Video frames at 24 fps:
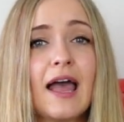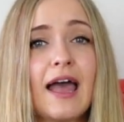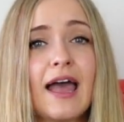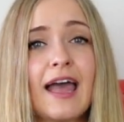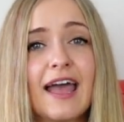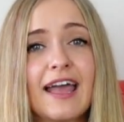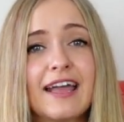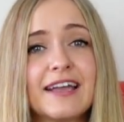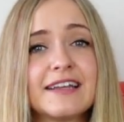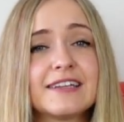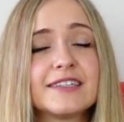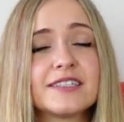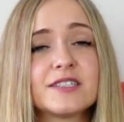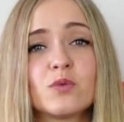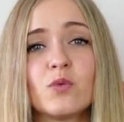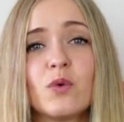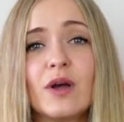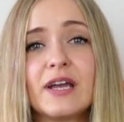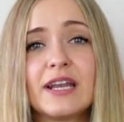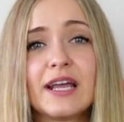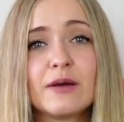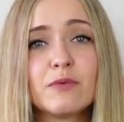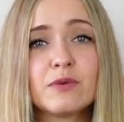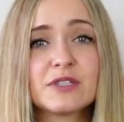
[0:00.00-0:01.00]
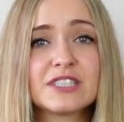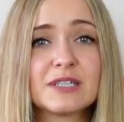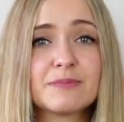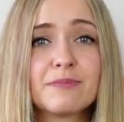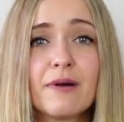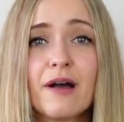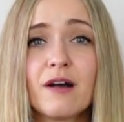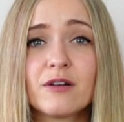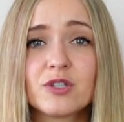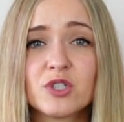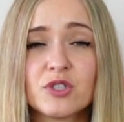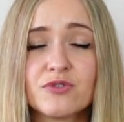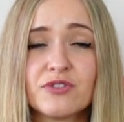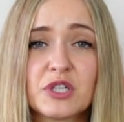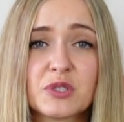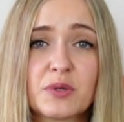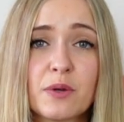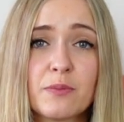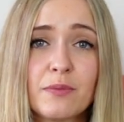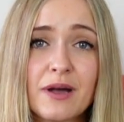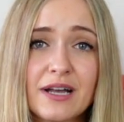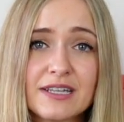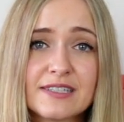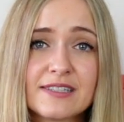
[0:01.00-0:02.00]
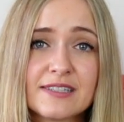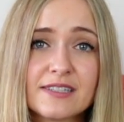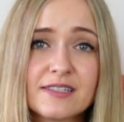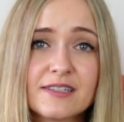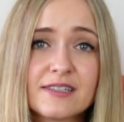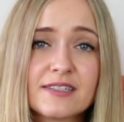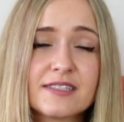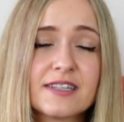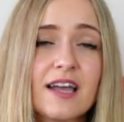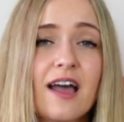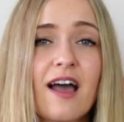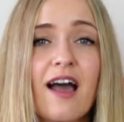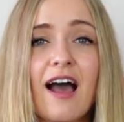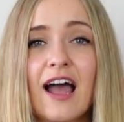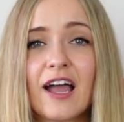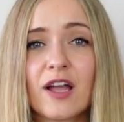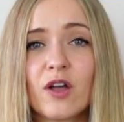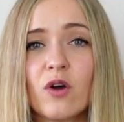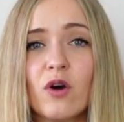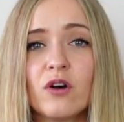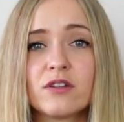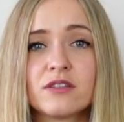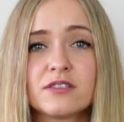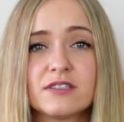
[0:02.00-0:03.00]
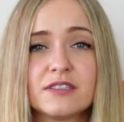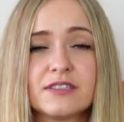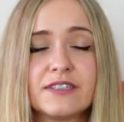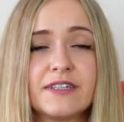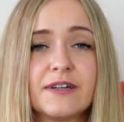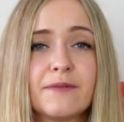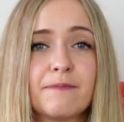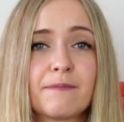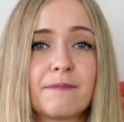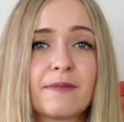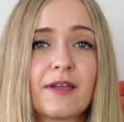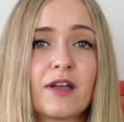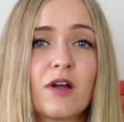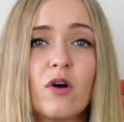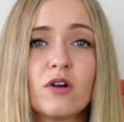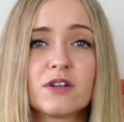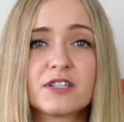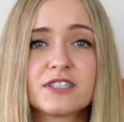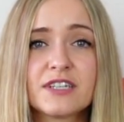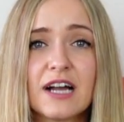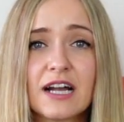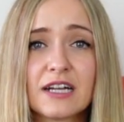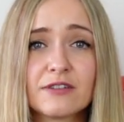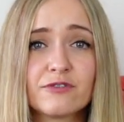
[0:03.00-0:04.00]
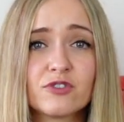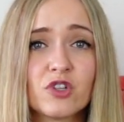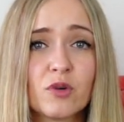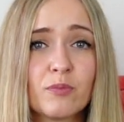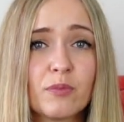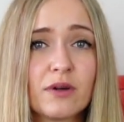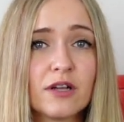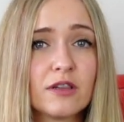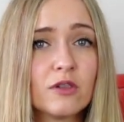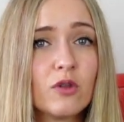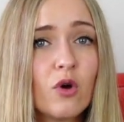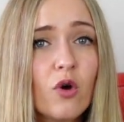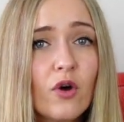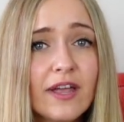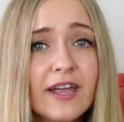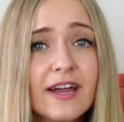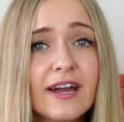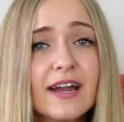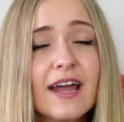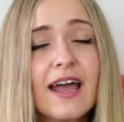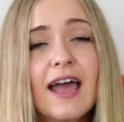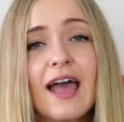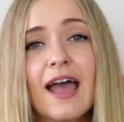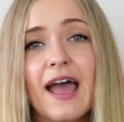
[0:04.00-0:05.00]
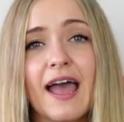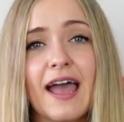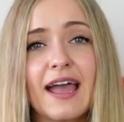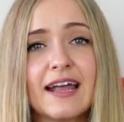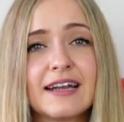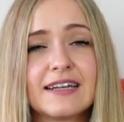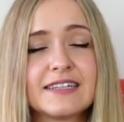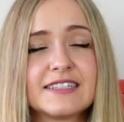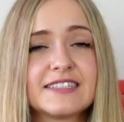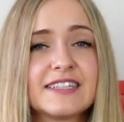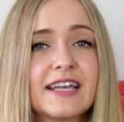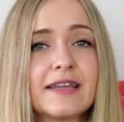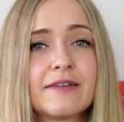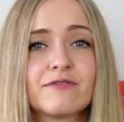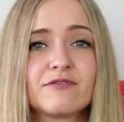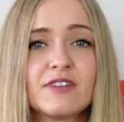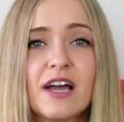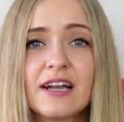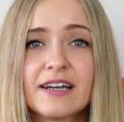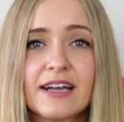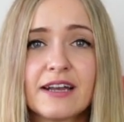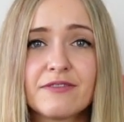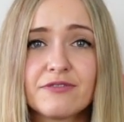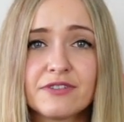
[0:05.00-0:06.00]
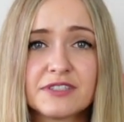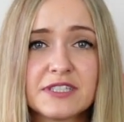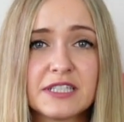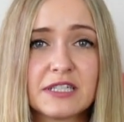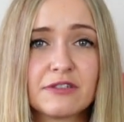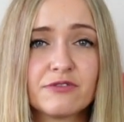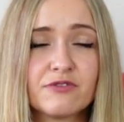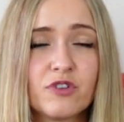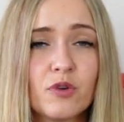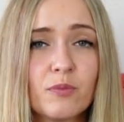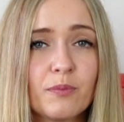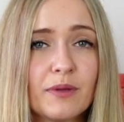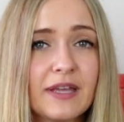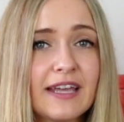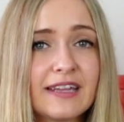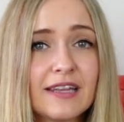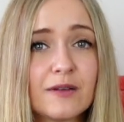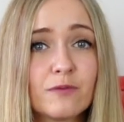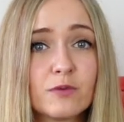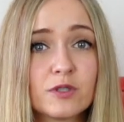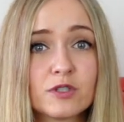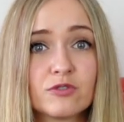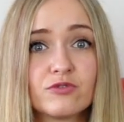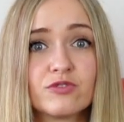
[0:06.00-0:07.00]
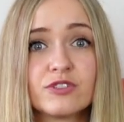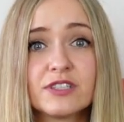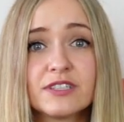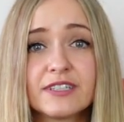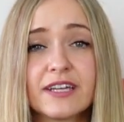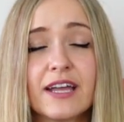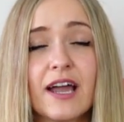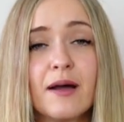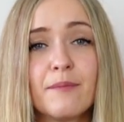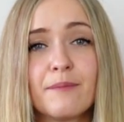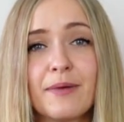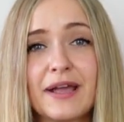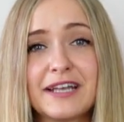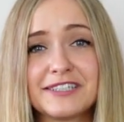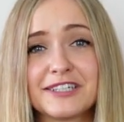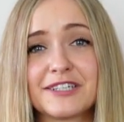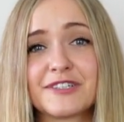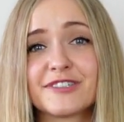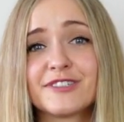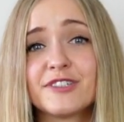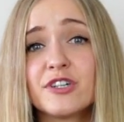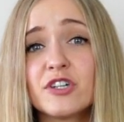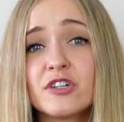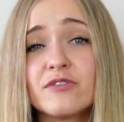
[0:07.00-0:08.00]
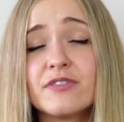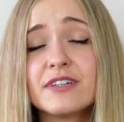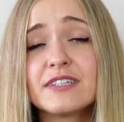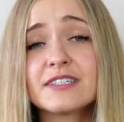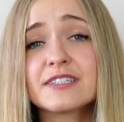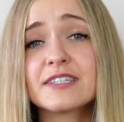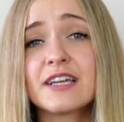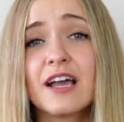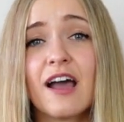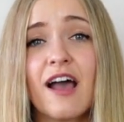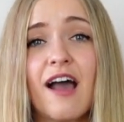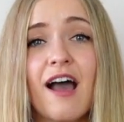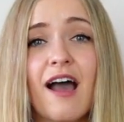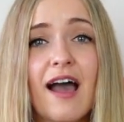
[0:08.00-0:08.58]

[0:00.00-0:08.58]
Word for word: And when I was about to finish my master's, I got um, contact from a lawyer and they've done everything for me and it was really amazing service.